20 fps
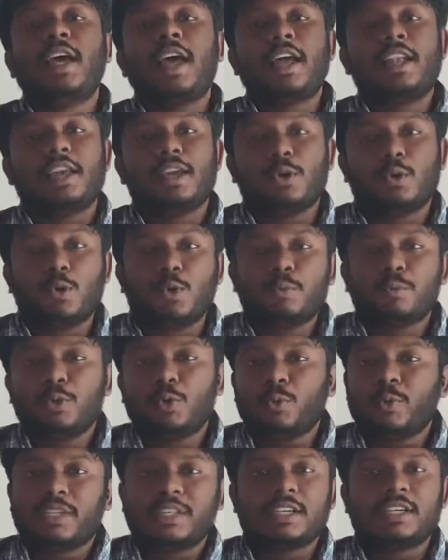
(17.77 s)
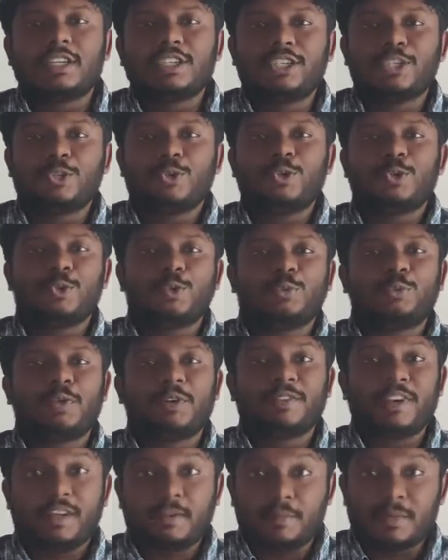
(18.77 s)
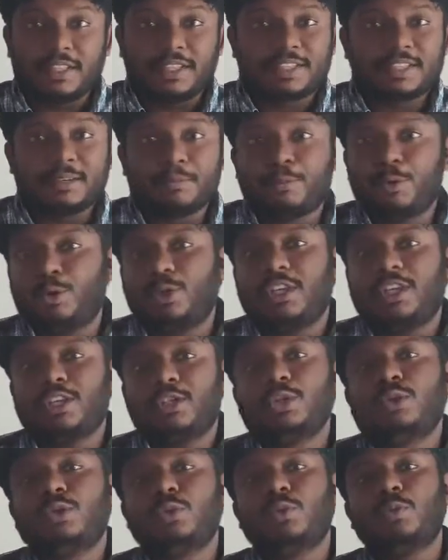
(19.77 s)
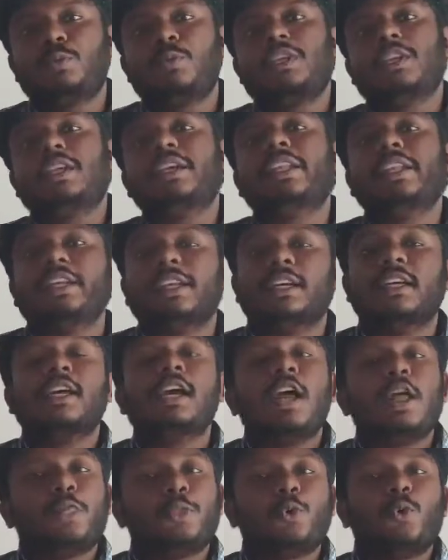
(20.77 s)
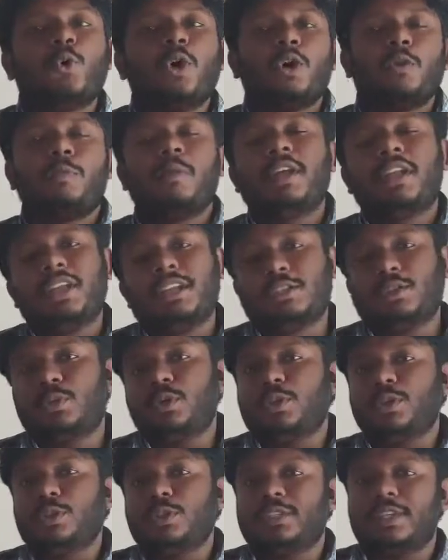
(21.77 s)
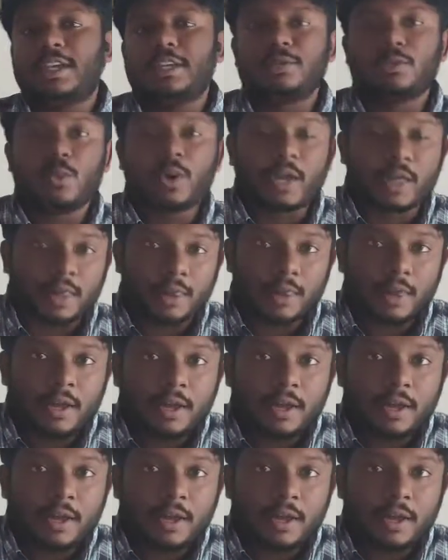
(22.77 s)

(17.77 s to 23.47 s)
and I hope you will continue to provide me the support that you showed me earlier throughout my next videos as well.